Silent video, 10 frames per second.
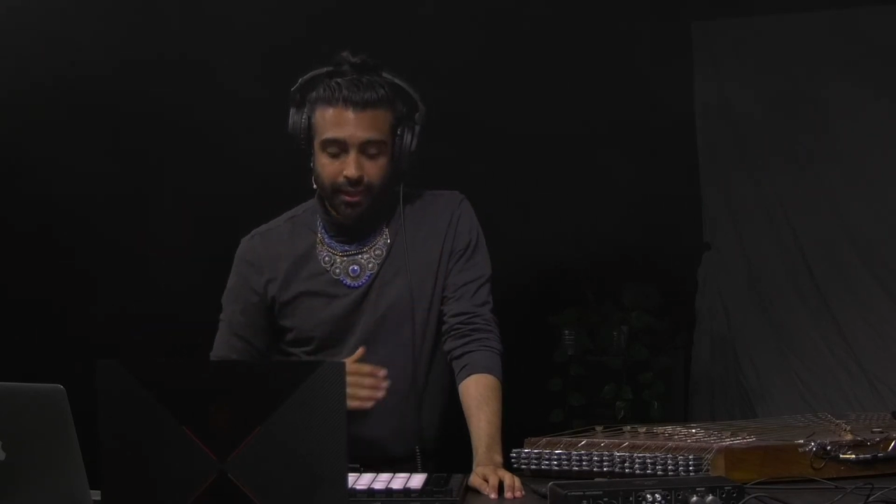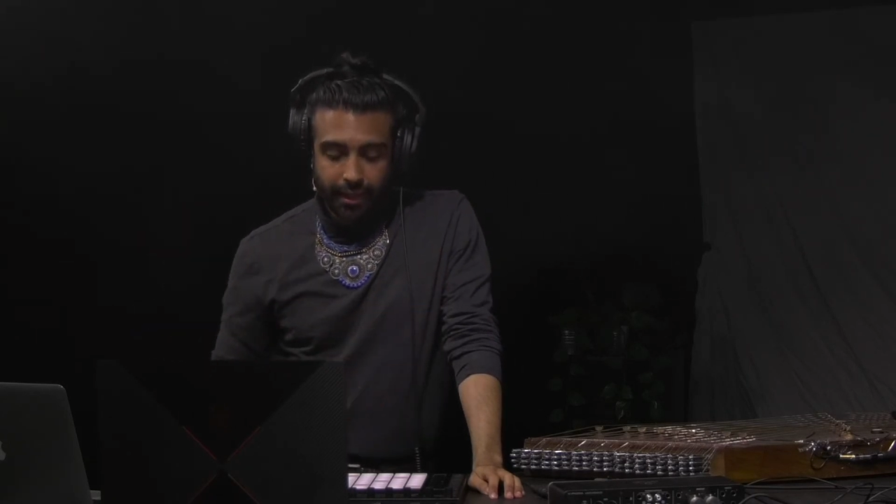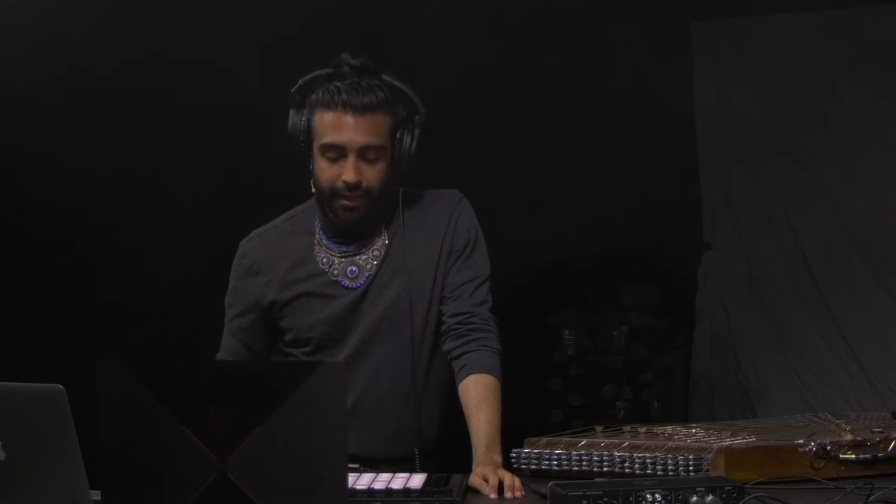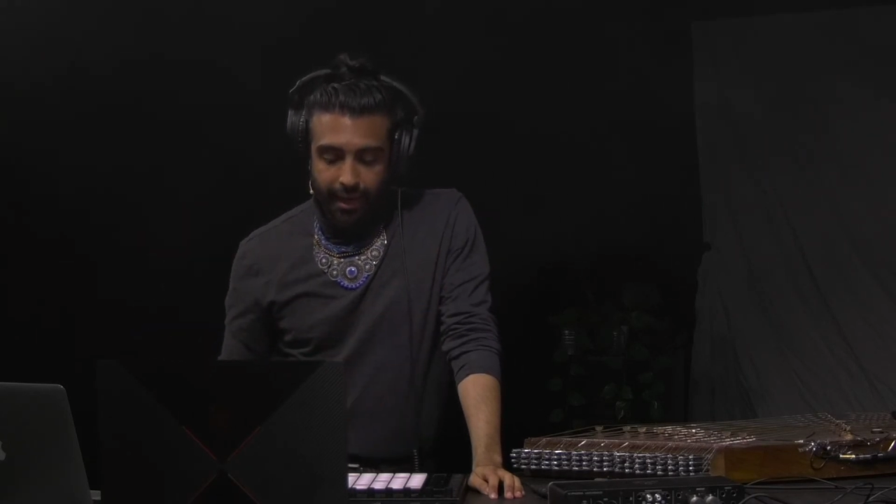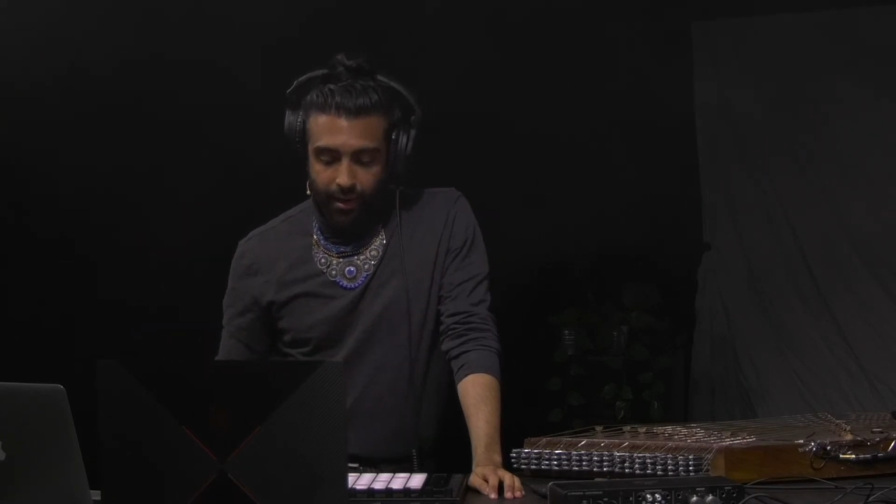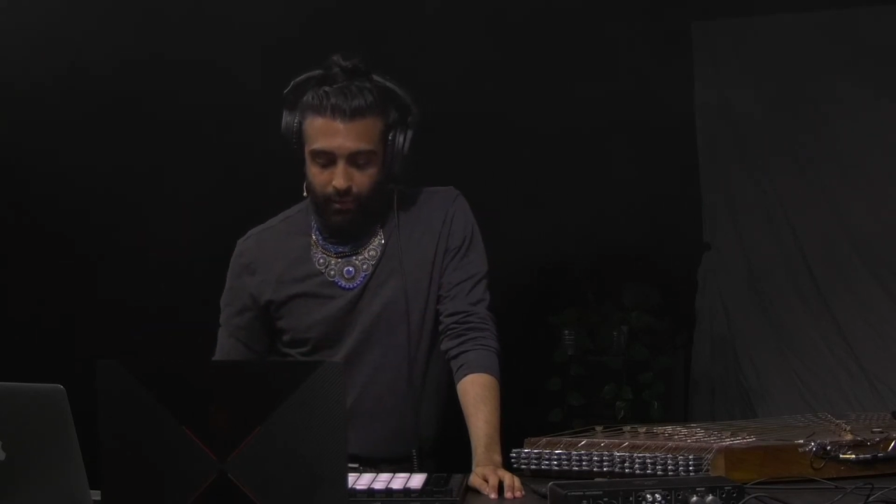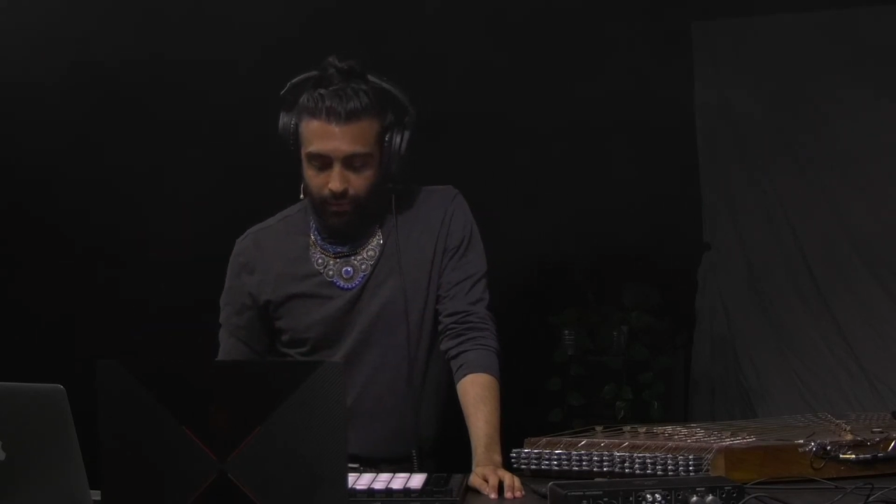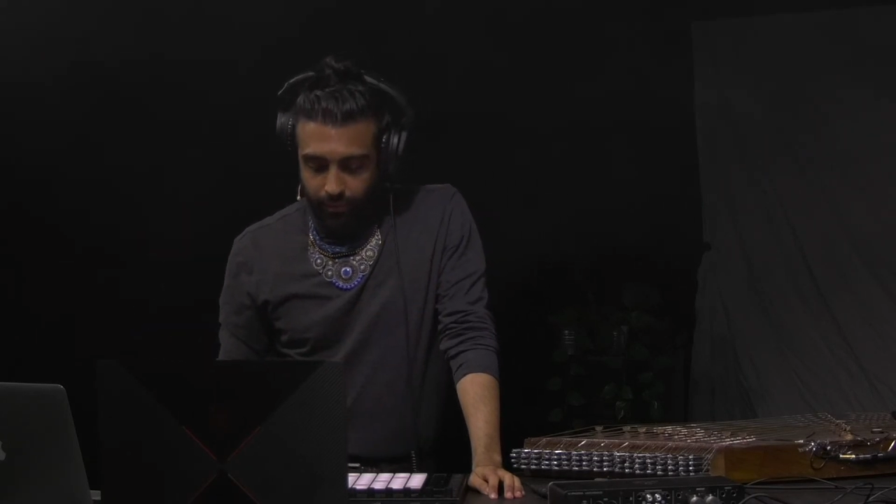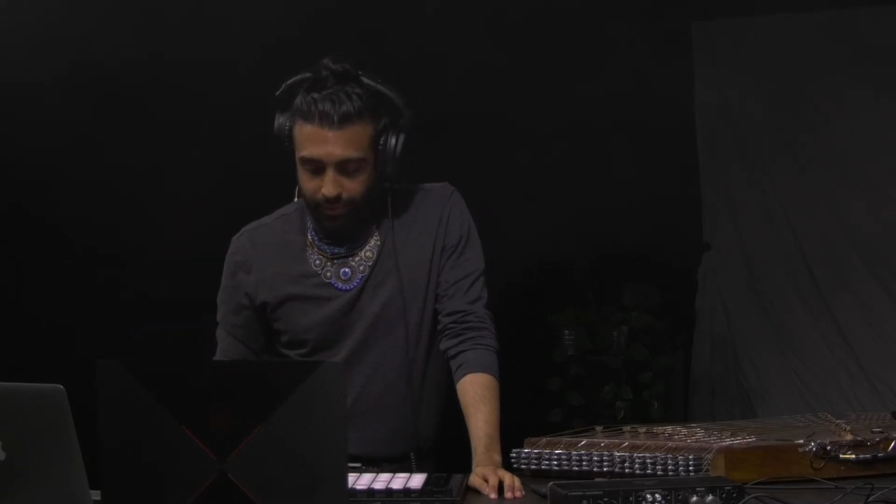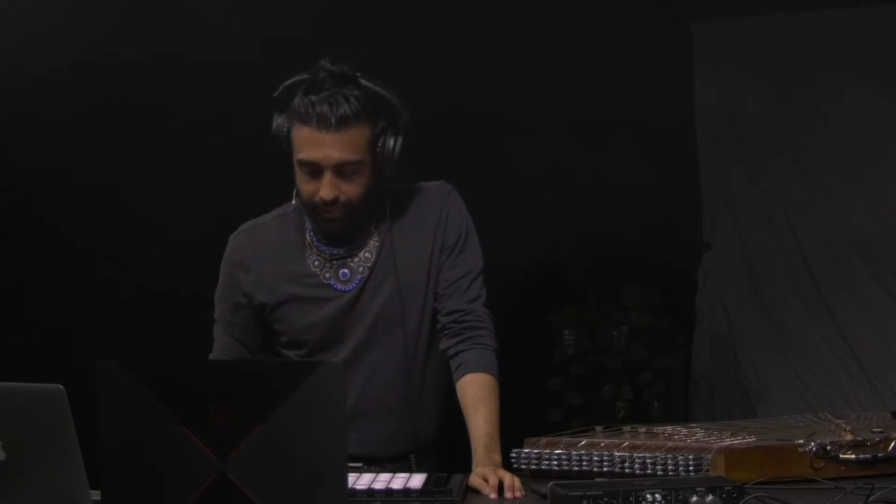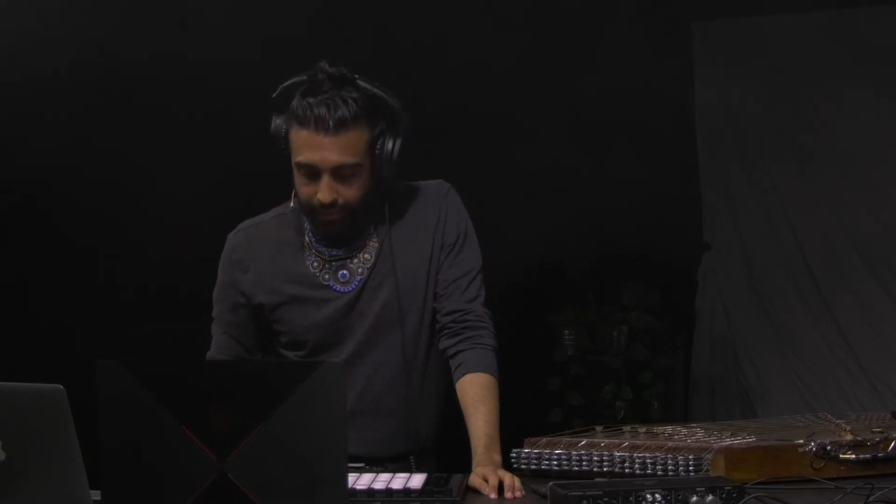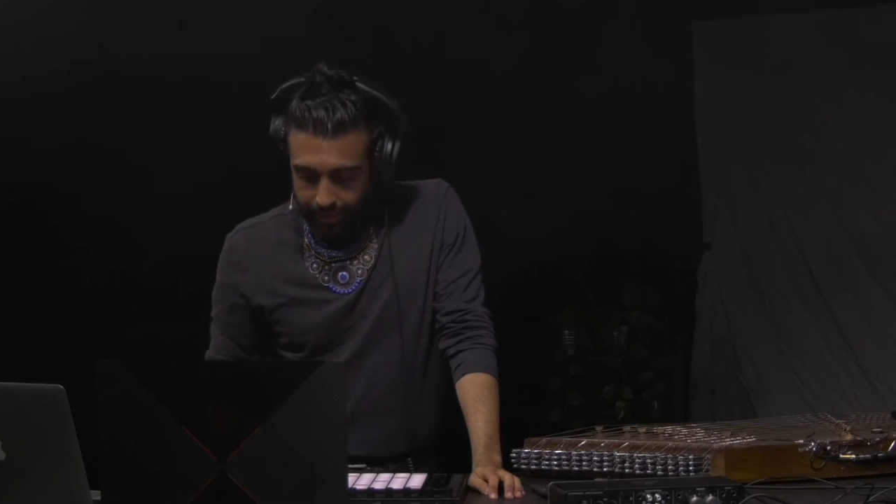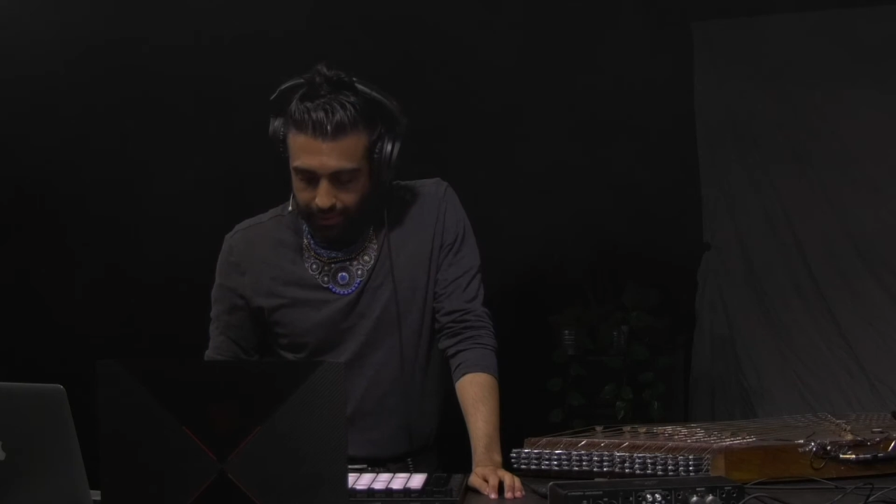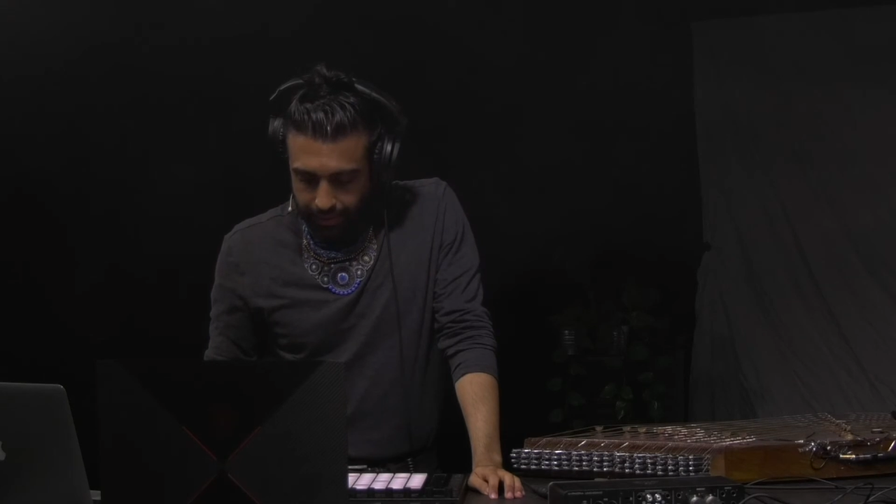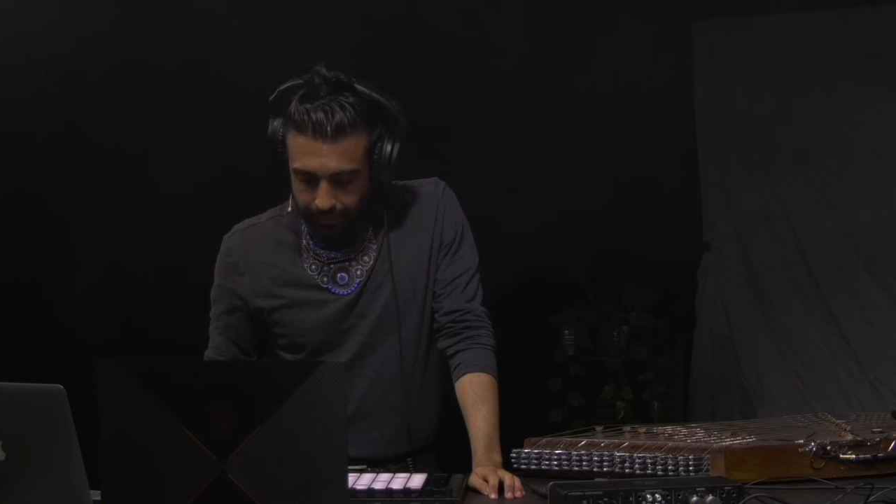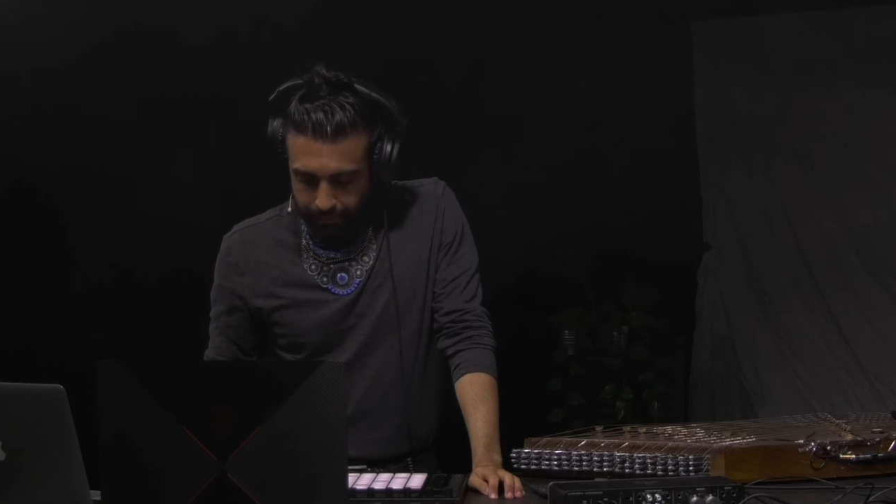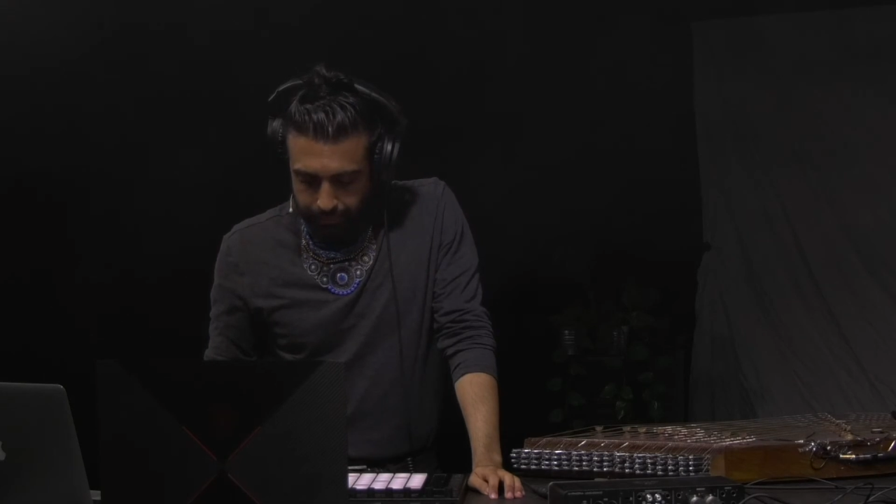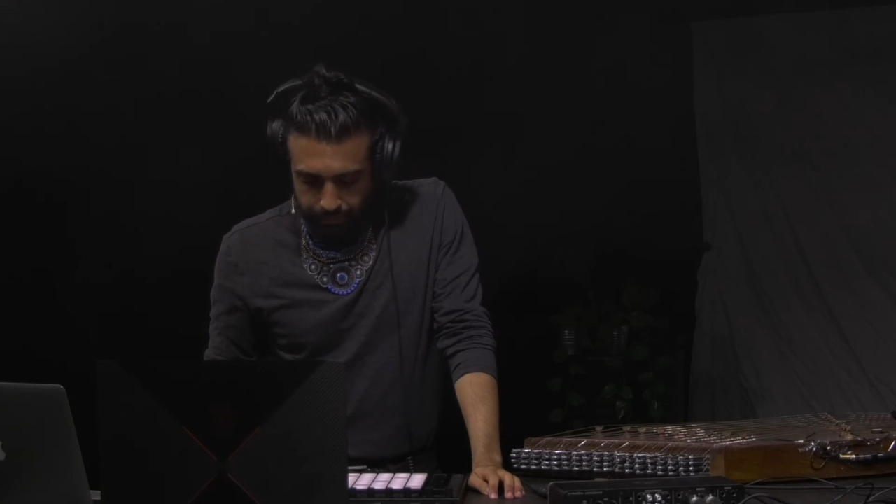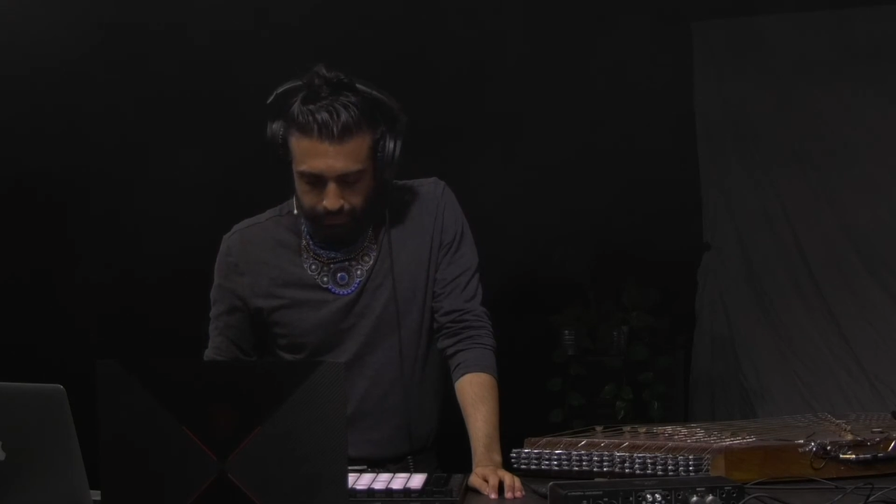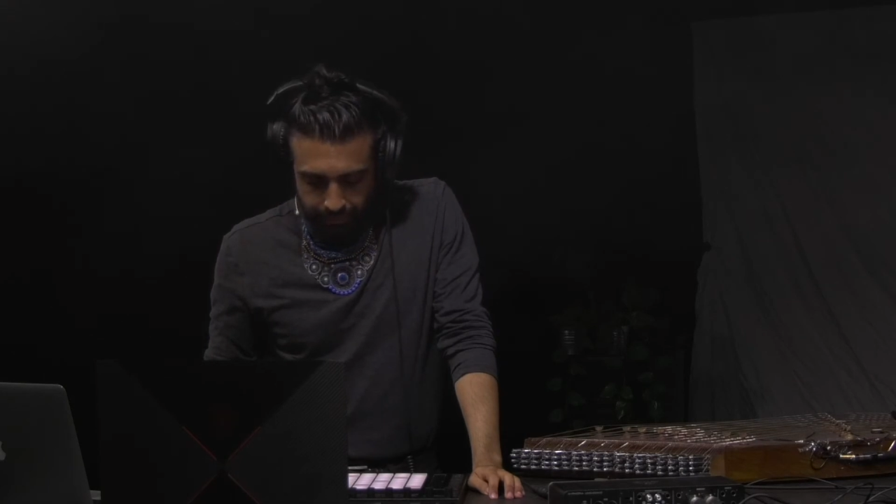Now,
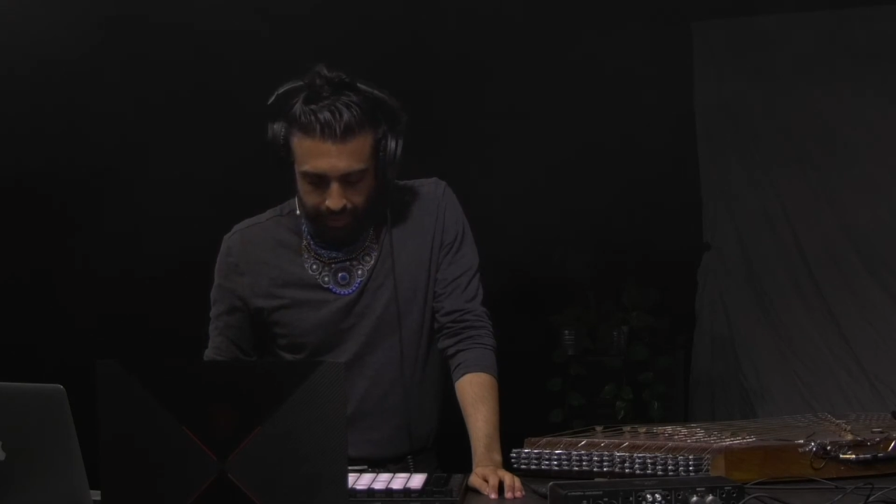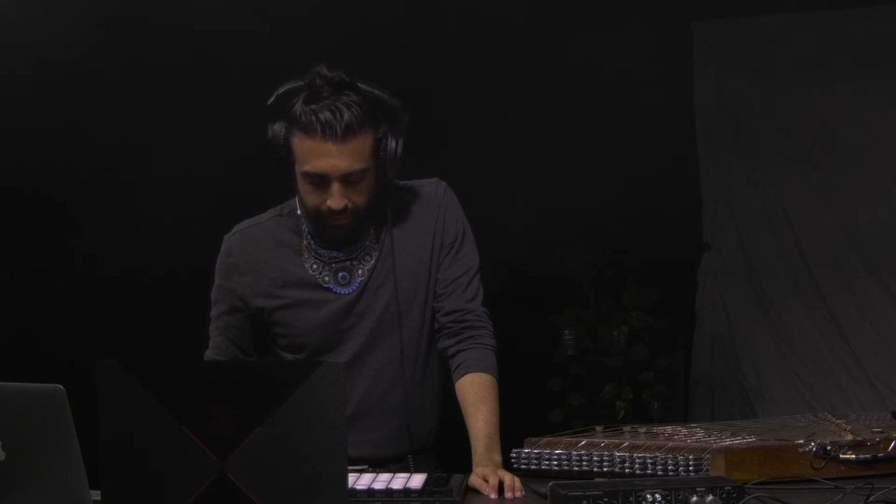I